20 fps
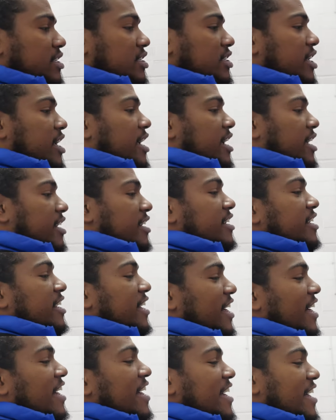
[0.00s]
are sitting
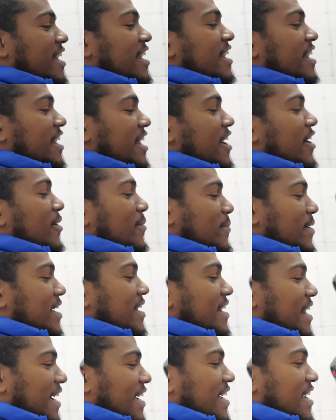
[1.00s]
a little
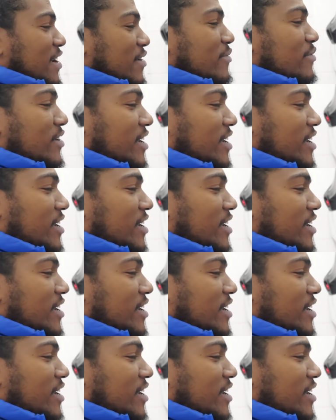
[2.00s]
bit negative,